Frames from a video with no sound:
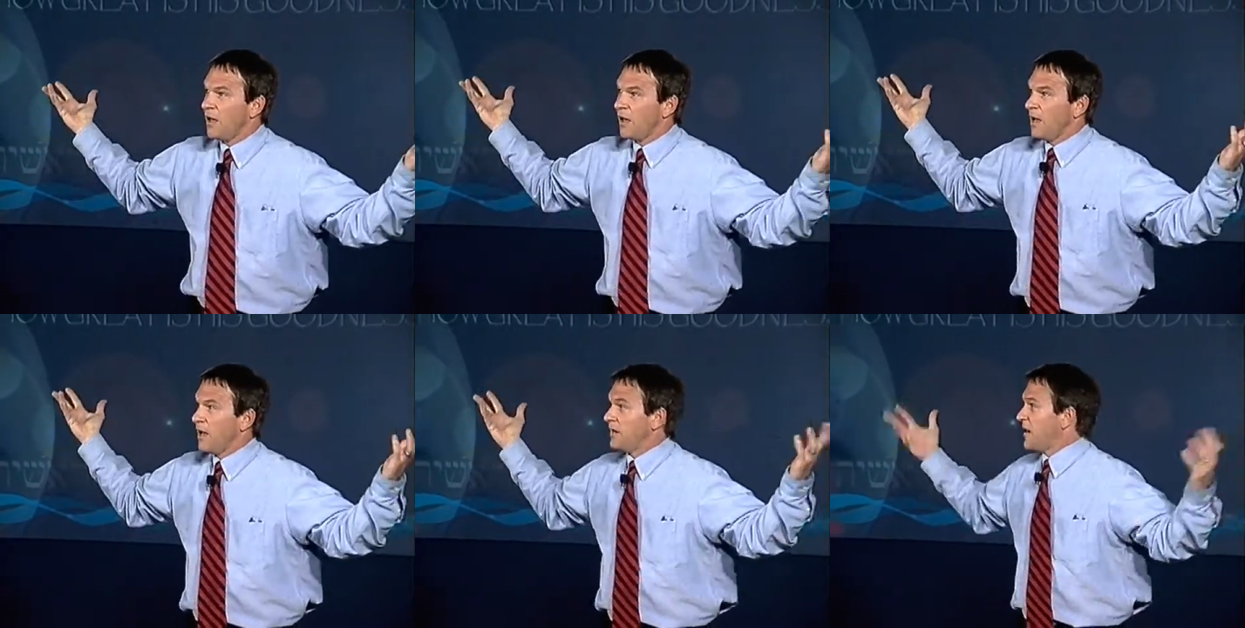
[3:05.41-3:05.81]

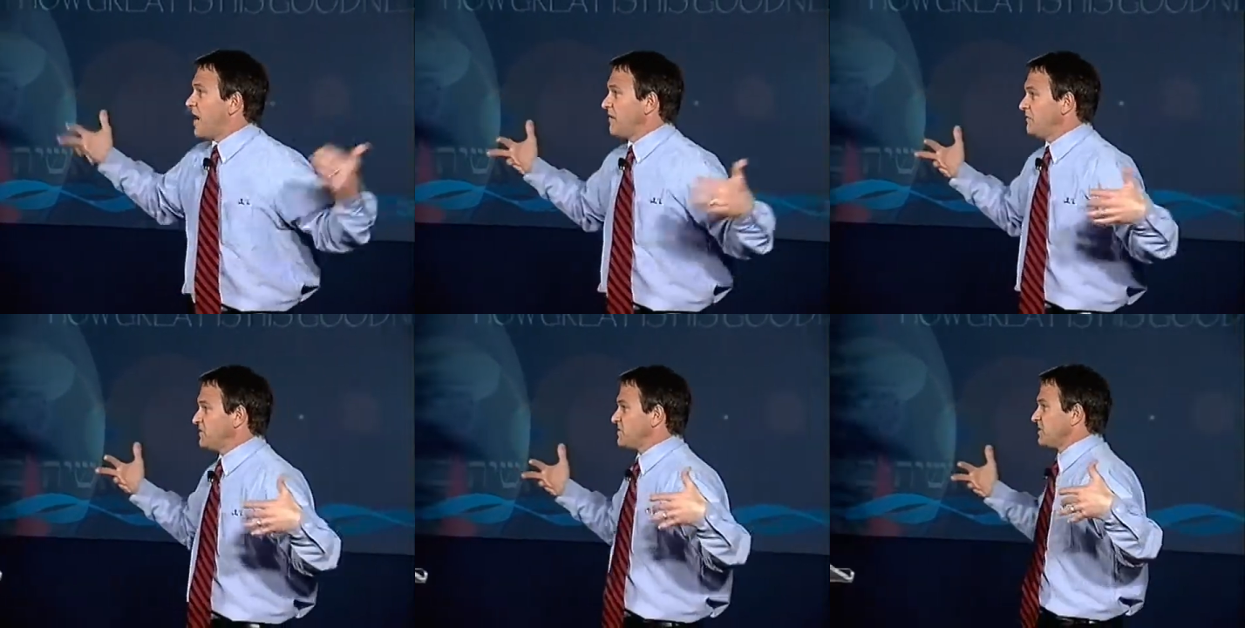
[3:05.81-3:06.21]
and
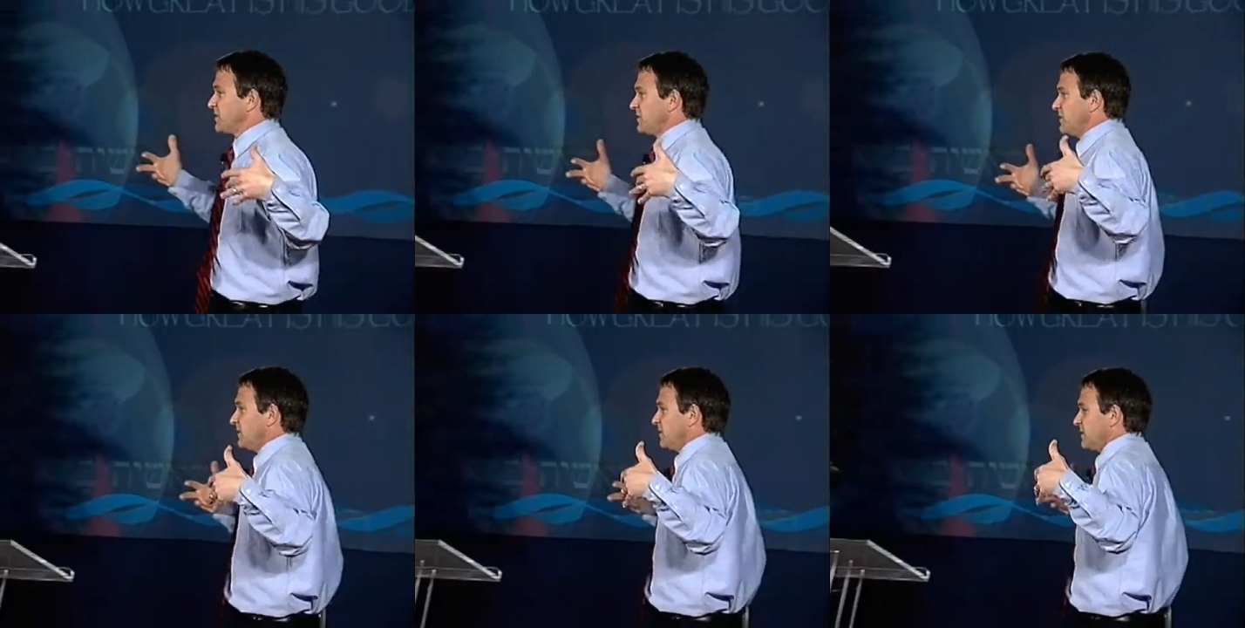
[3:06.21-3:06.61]

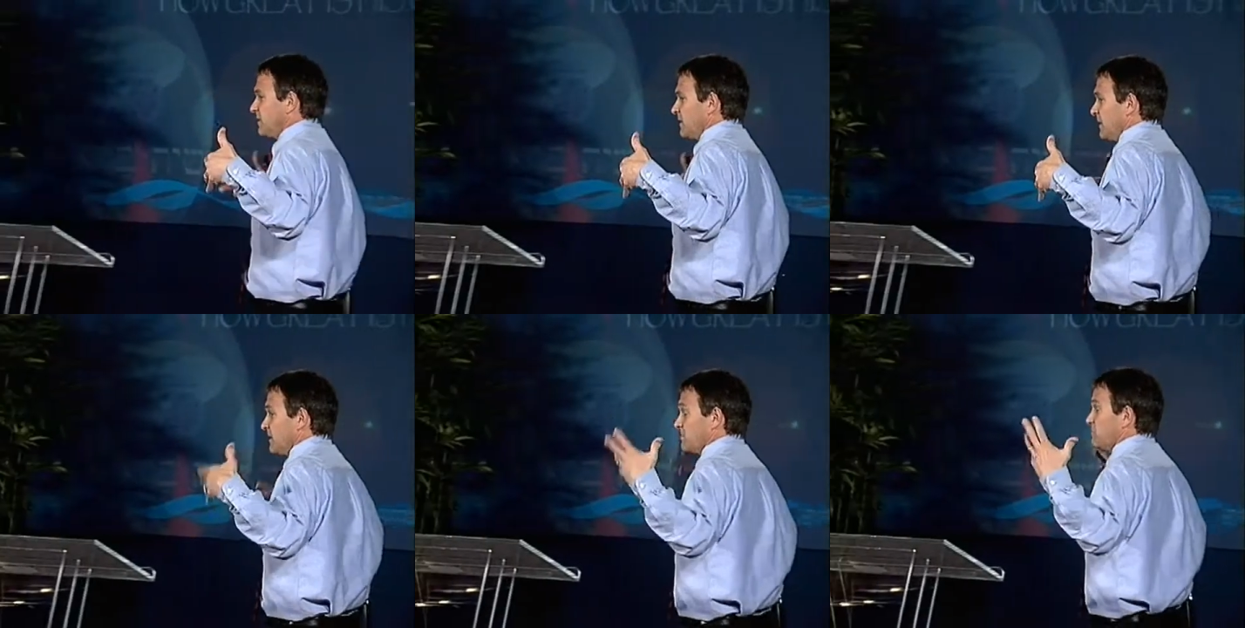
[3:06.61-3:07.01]
obviously
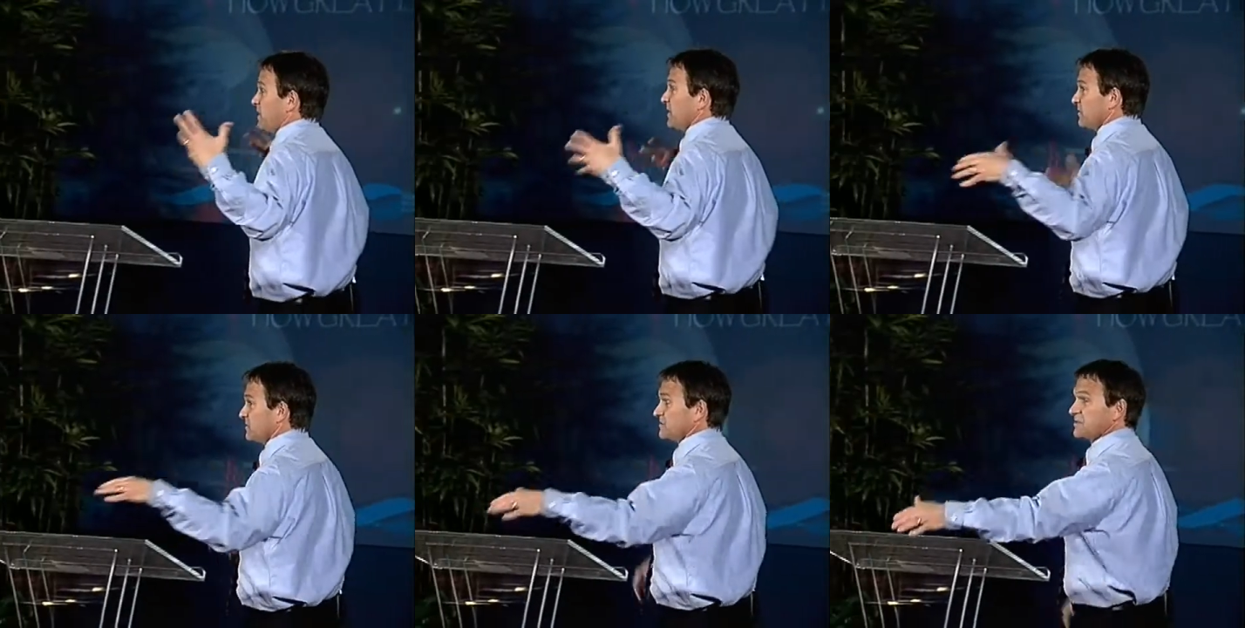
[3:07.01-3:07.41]
it
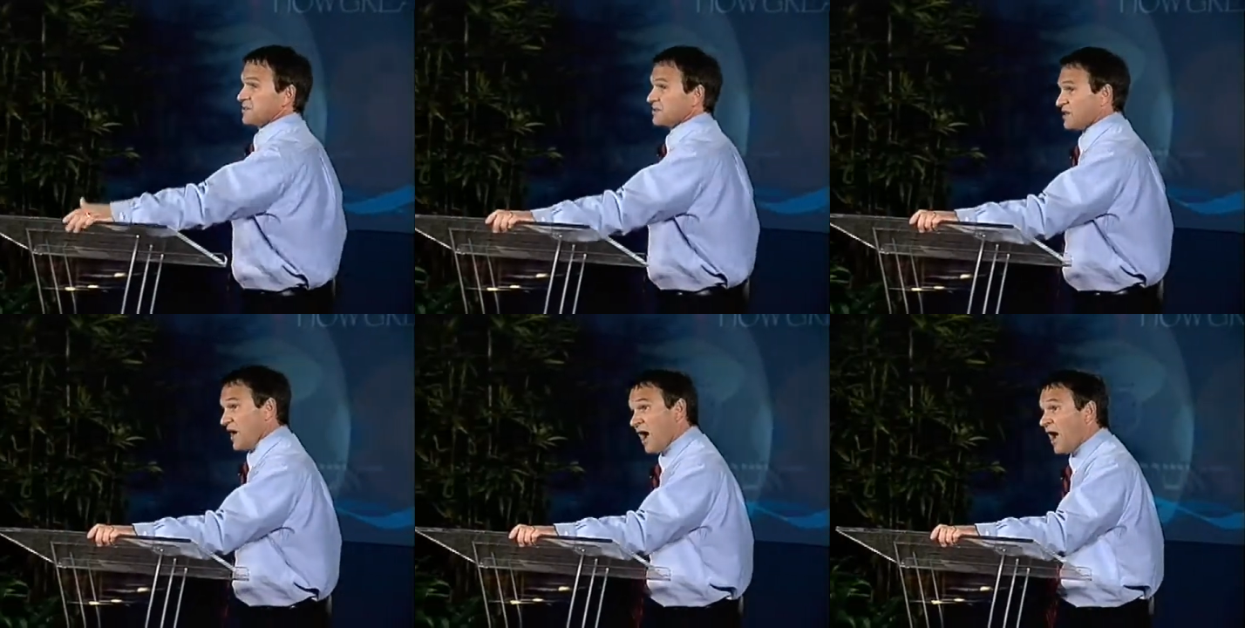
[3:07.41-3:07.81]
appears
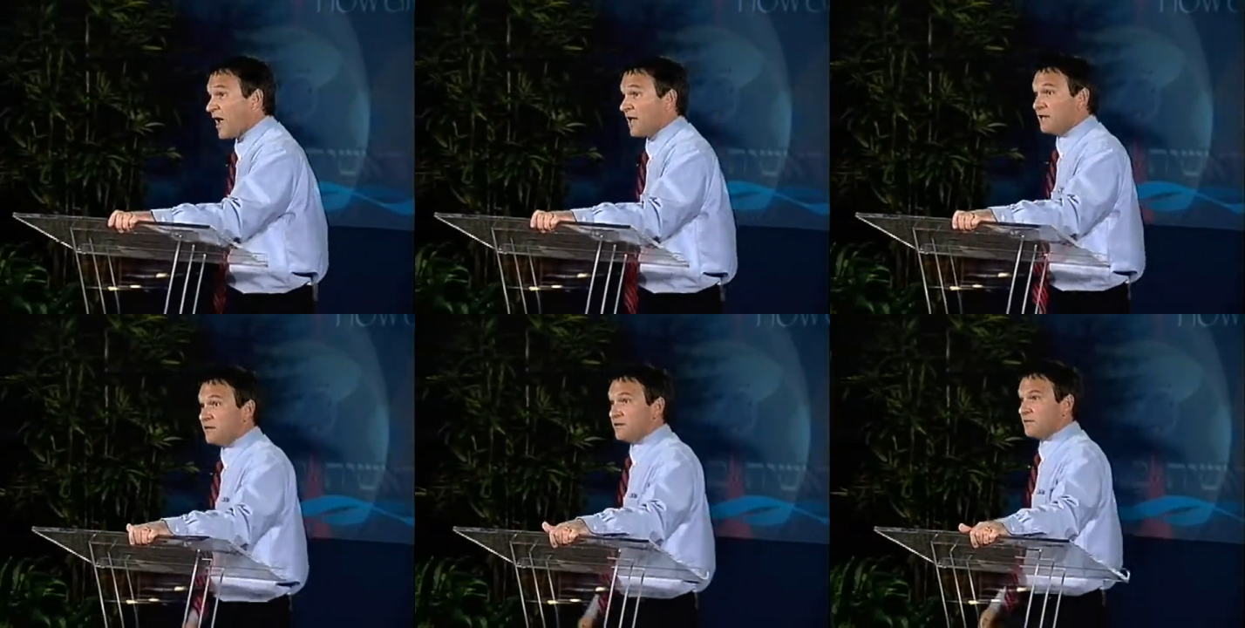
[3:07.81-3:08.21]

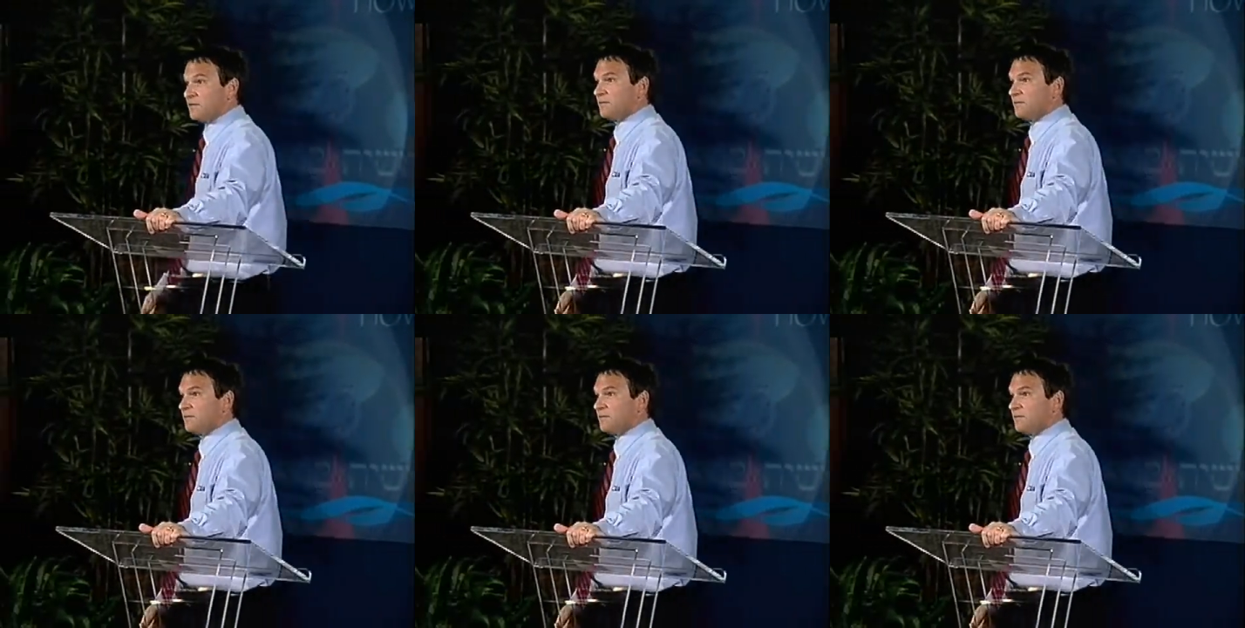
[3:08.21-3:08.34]
designed,